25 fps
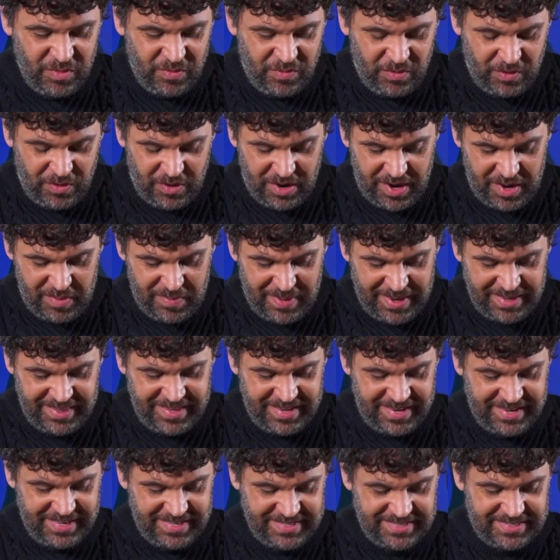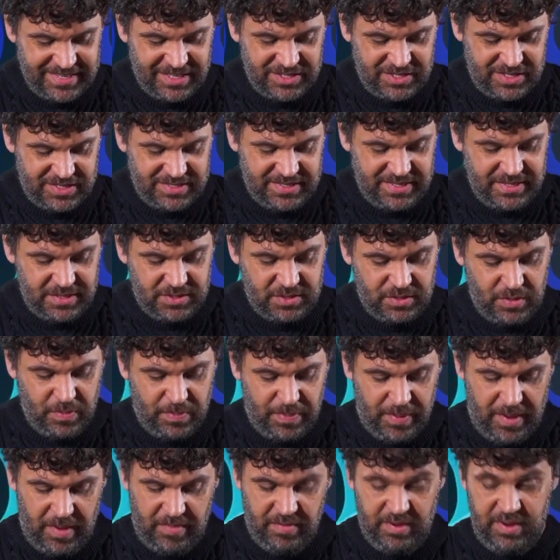to 4 batteries such as this to
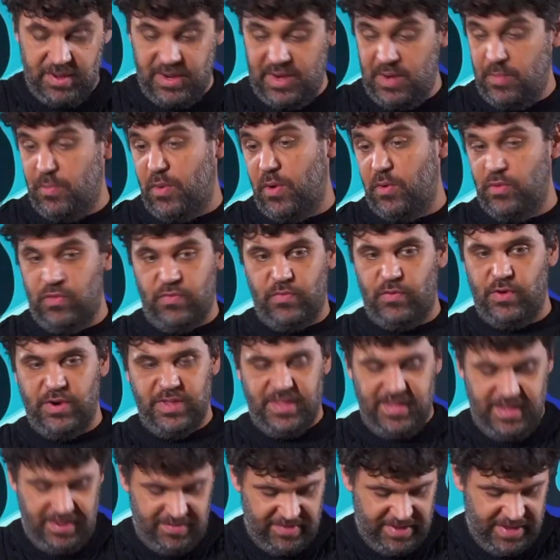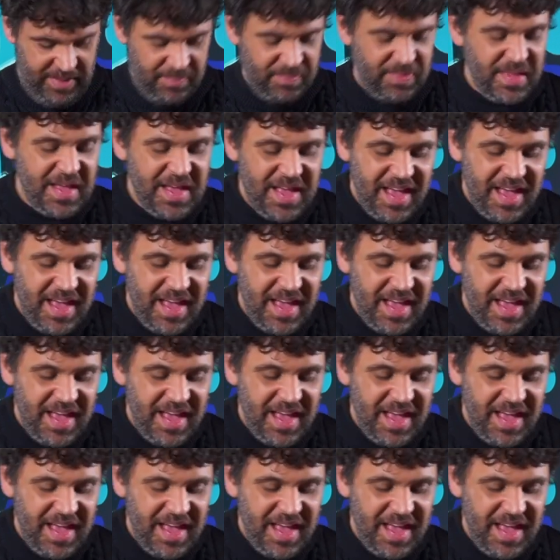power a remote for TV.